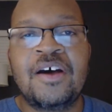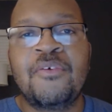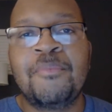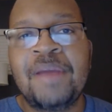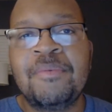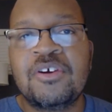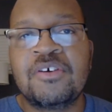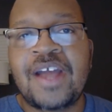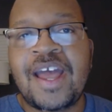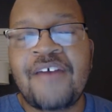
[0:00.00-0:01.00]
maybe
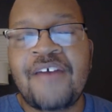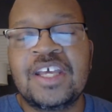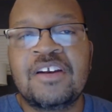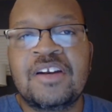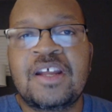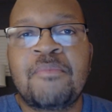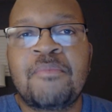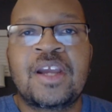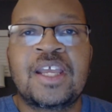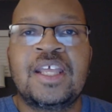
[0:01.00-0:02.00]
you have an internet
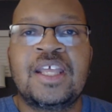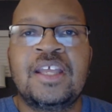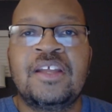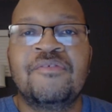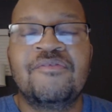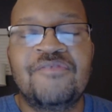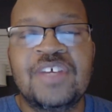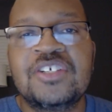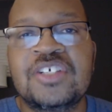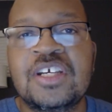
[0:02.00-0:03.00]
marketing
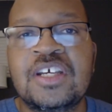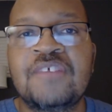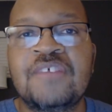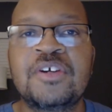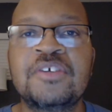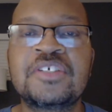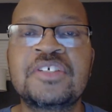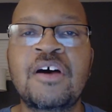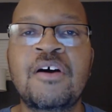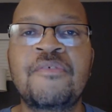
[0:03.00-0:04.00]
vision for
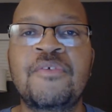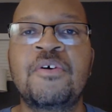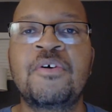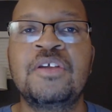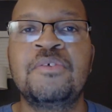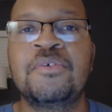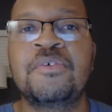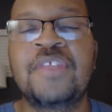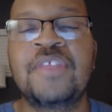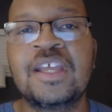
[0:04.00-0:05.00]
yourself, or you're
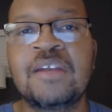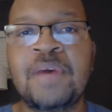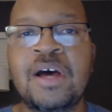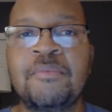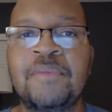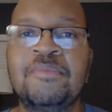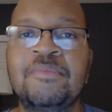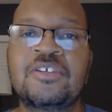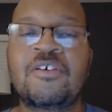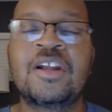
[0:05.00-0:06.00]
thinking about maybe
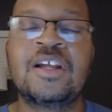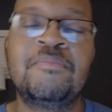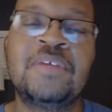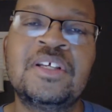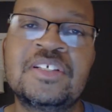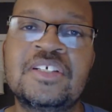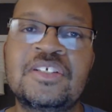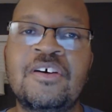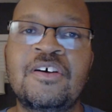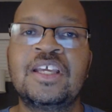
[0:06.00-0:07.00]
starting a business
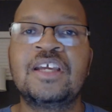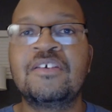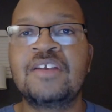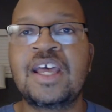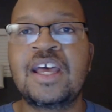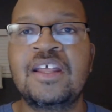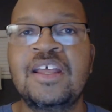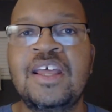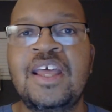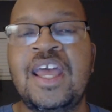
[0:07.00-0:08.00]
on the internet,
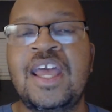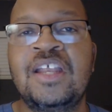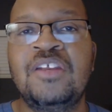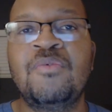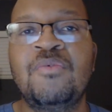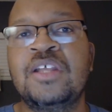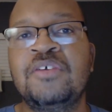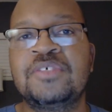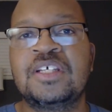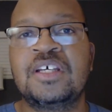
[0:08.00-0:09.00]
and you want to
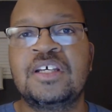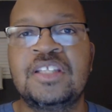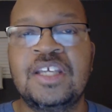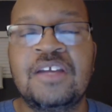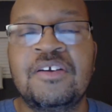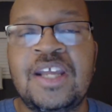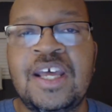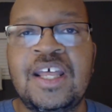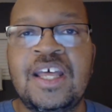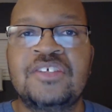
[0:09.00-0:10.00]
use the
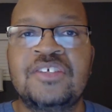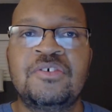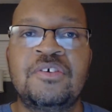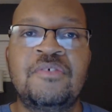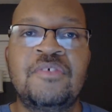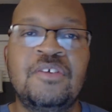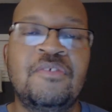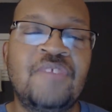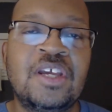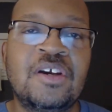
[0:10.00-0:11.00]
internet as your
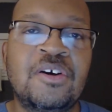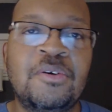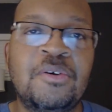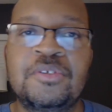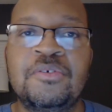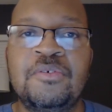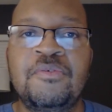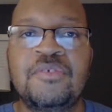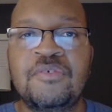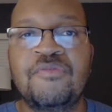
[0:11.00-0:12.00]
vehicle
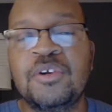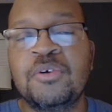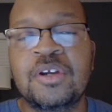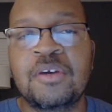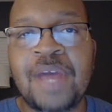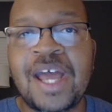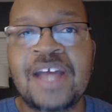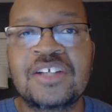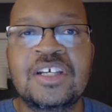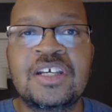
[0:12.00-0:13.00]
to fuel your
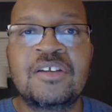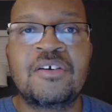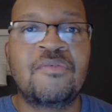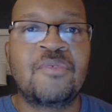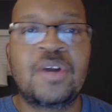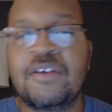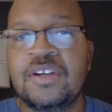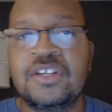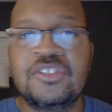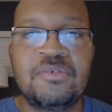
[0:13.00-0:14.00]
passion of whatever
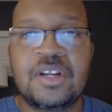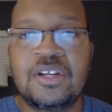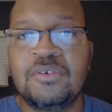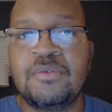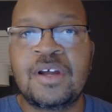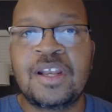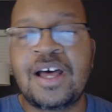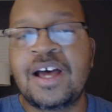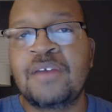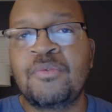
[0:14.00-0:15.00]
it is you want to do
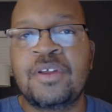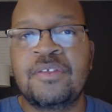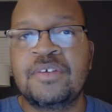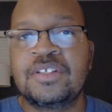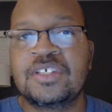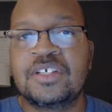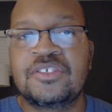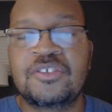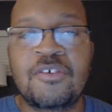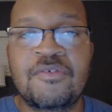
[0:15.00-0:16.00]
online, whether it's a
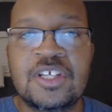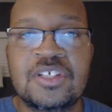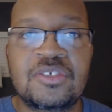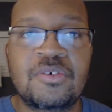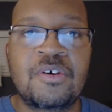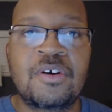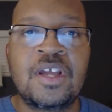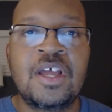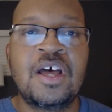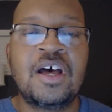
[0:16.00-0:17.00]
service or
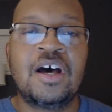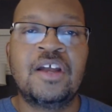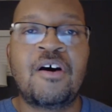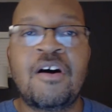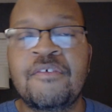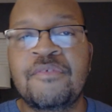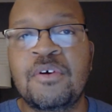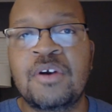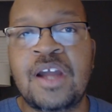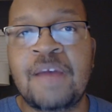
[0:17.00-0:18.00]
an
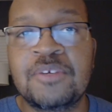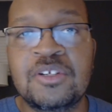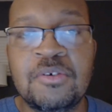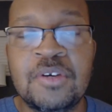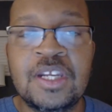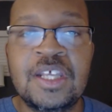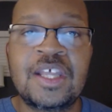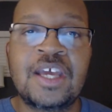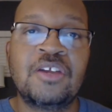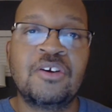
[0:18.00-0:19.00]
offer, an opportunity
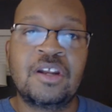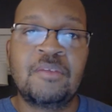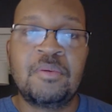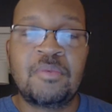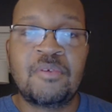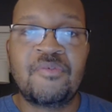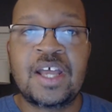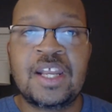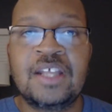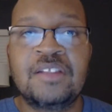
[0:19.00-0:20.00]
that you're going to be
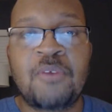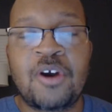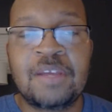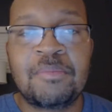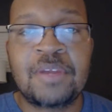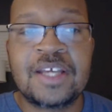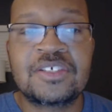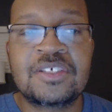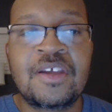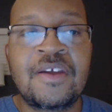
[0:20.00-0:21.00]
providing the
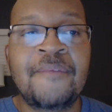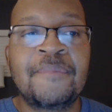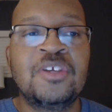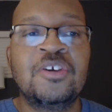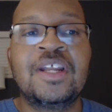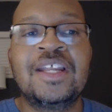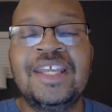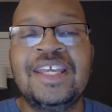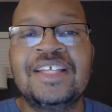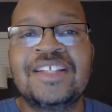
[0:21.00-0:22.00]
marketplace. You're going
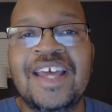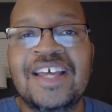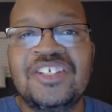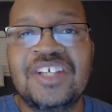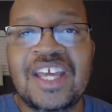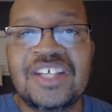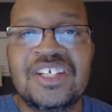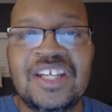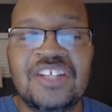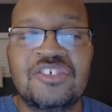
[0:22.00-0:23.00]
to need
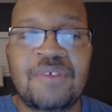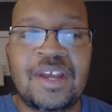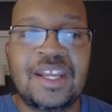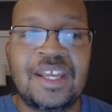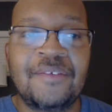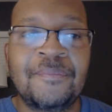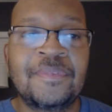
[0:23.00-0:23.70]
education and training.